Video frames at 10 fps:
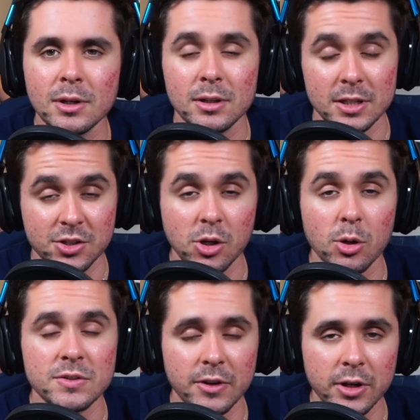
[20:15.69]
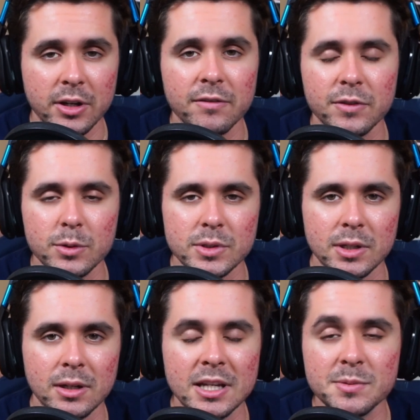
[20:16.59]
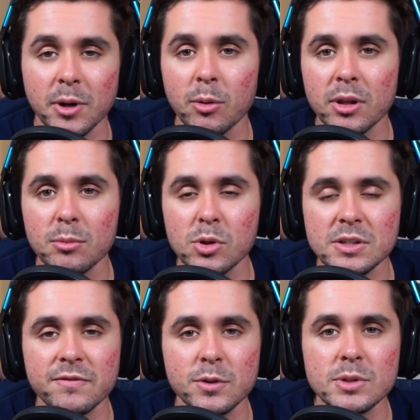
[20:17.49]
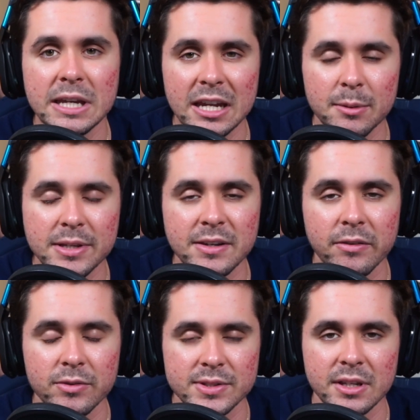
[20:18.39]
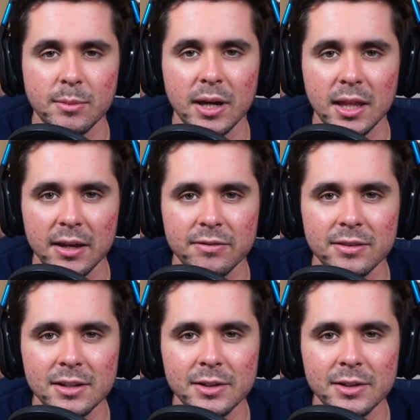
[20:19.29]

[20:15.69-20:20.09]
This show is very confusing. It's probably one of the most confusing animes I've ever seen in my life.